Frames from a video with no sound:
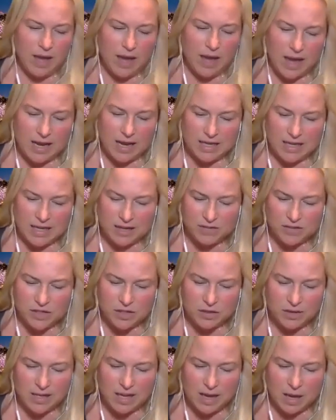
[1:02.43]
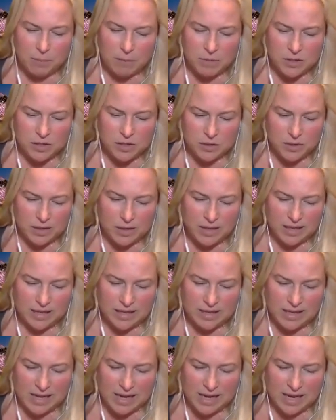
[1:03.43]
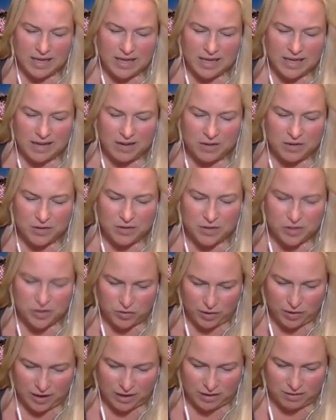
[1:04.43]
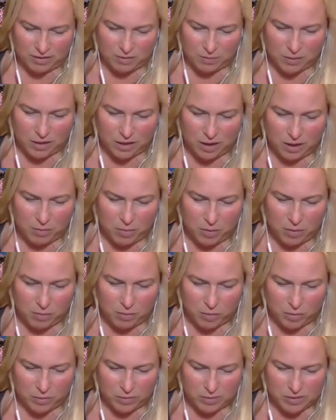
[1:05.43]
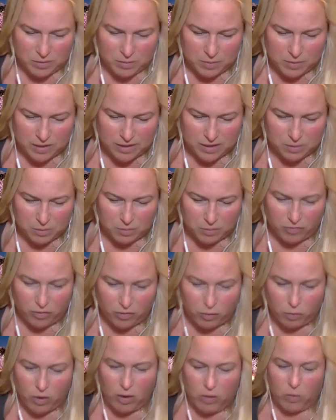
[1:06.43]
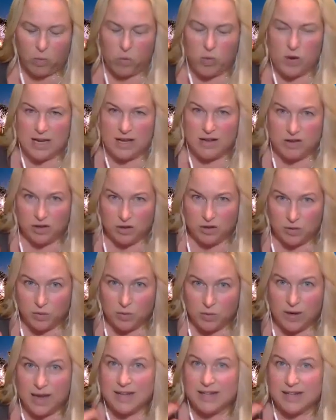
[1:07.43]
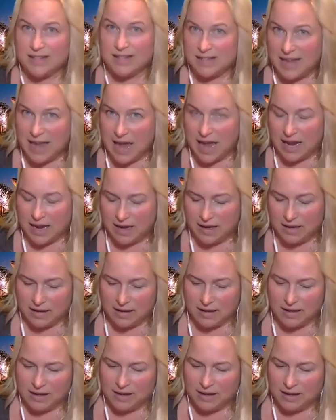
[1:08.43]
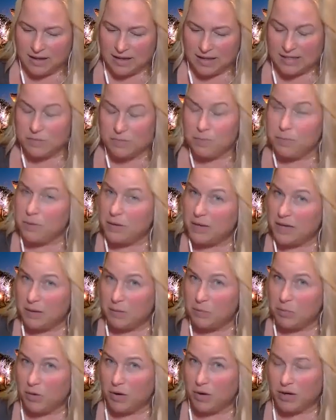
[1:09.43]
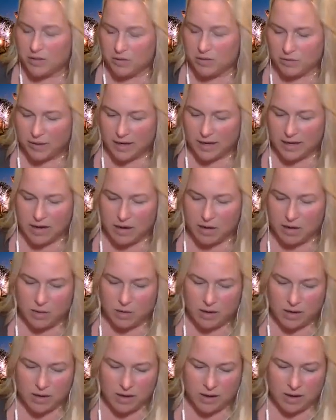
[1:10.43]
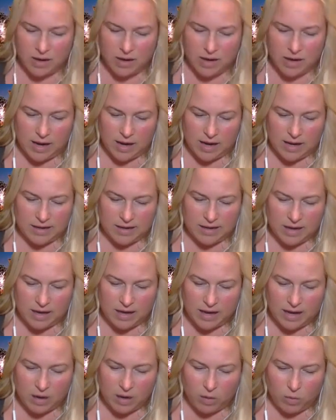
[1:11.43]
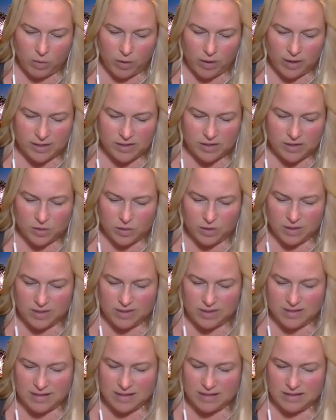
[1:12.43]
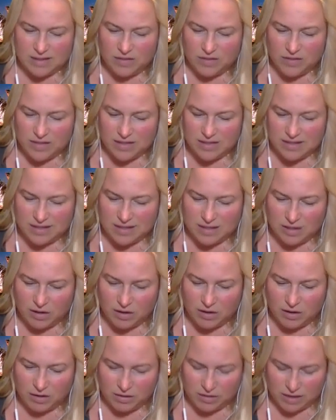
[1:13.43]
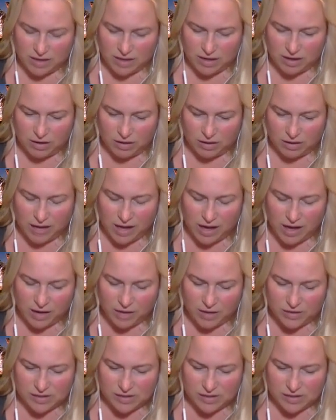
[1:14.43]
And it gives you the opportunity to gain inner strength, to become more responsible for what we do and say. This is pretty important right now. And to cut out waste or excessiveness in our lives.